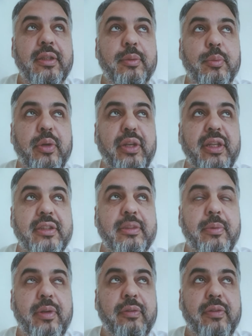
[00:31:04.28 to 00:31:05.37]
one is
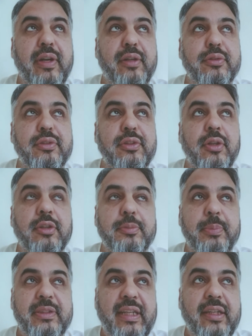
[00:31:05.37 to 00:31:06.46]
around
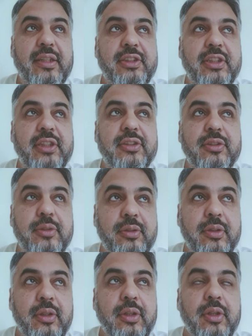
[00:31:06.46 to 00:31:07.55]
hospitality,
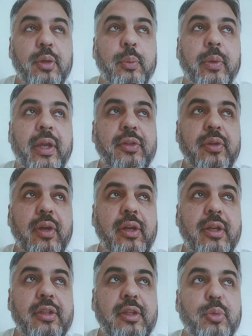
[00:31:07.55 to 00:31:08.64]
so where you
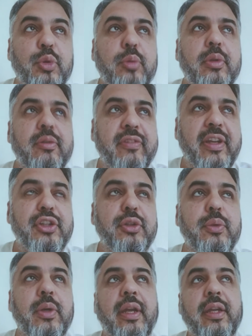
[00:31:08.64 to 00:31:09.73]
are at the moment,
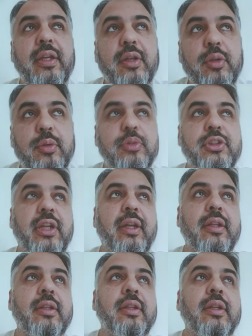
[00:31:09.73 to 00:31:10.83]
venue hire, hotel,